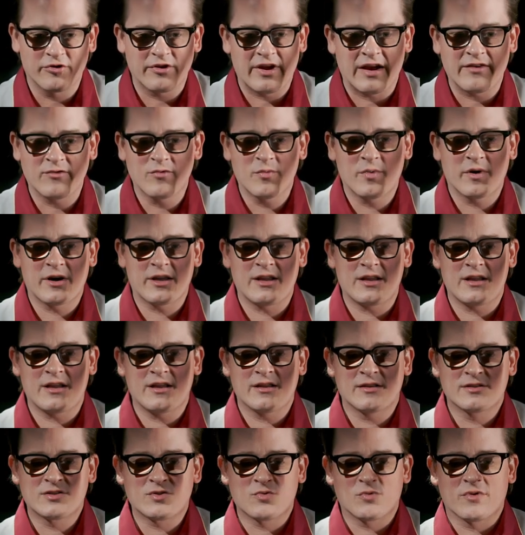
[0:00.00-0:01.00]
everybody
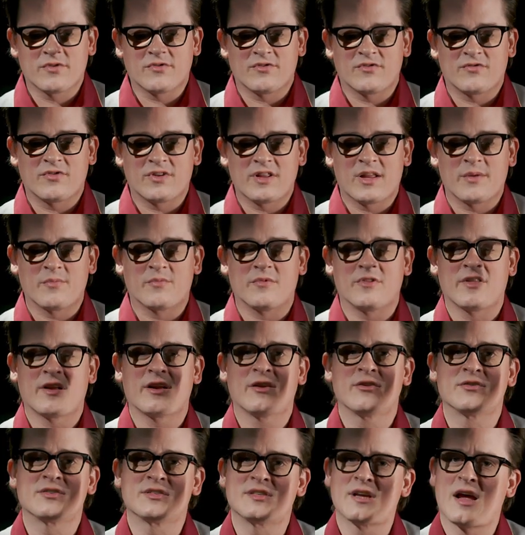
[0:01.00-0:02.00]
sort of developed
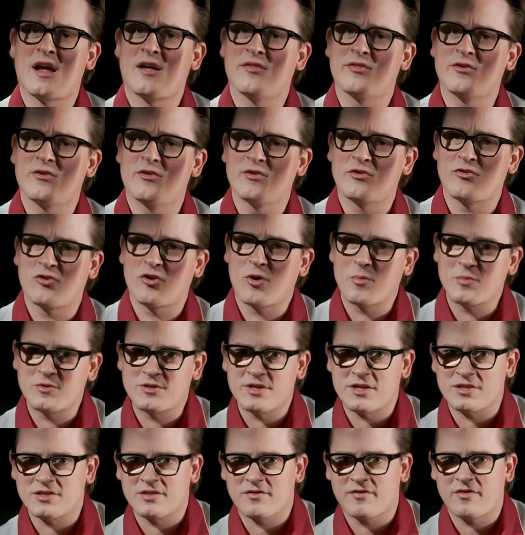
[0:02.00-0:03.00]
their sound, their
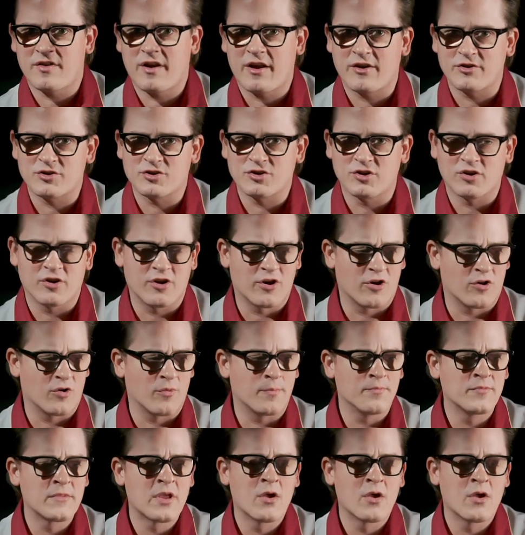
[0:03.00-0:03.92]
interpretation of how it should go.